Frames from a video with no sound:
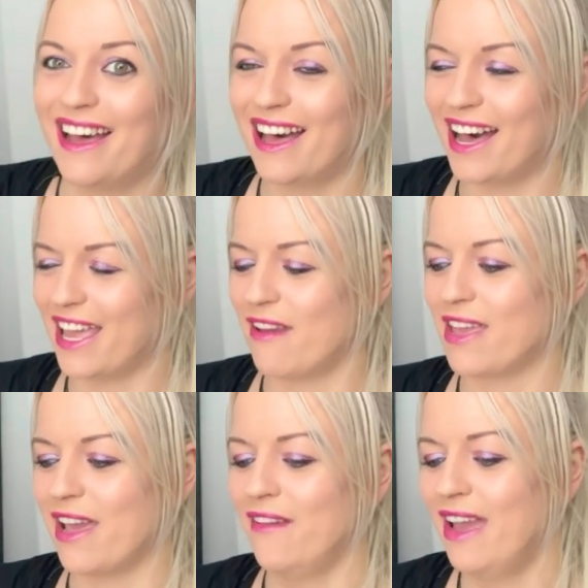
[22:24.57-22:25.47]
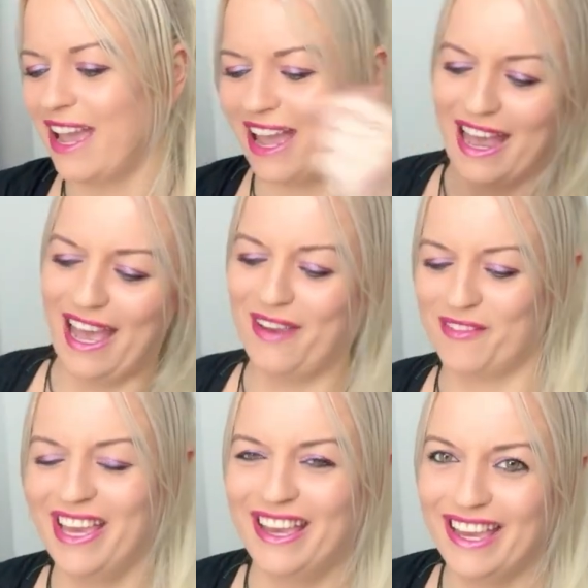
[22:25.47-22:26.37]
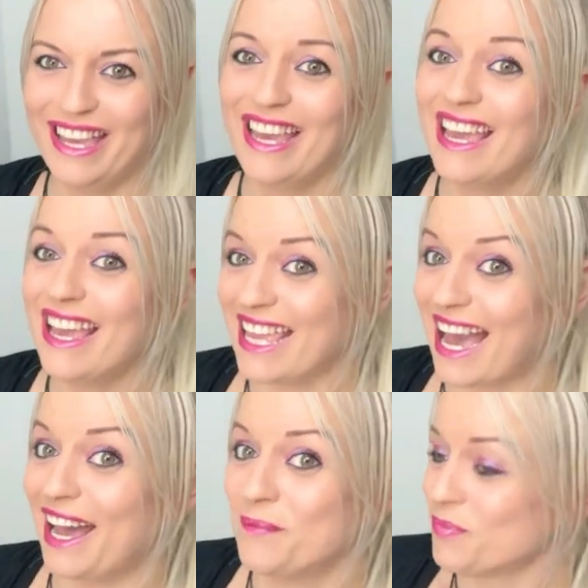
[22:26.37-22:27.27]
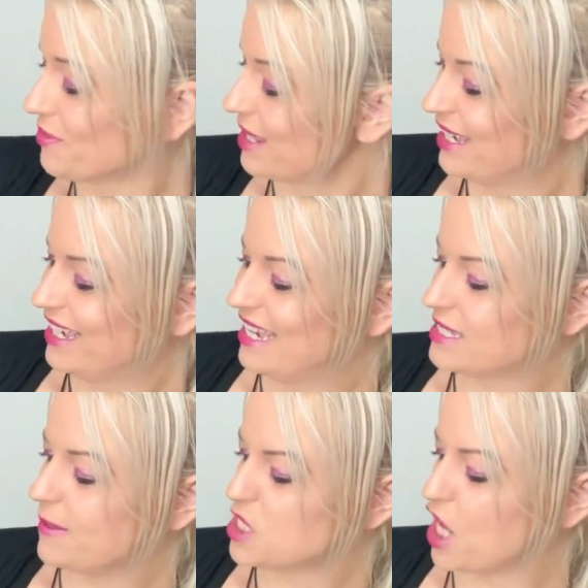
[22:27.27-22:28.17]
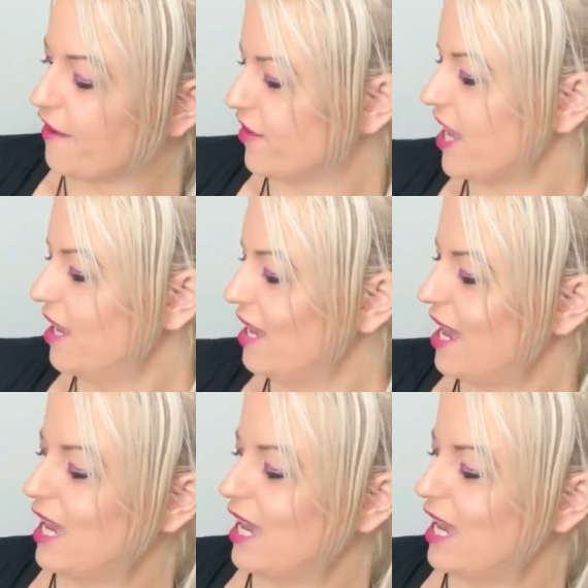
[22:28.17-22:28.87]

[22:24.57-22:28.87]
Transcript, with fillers: I owe you. Yeah, it's a bit chavvy.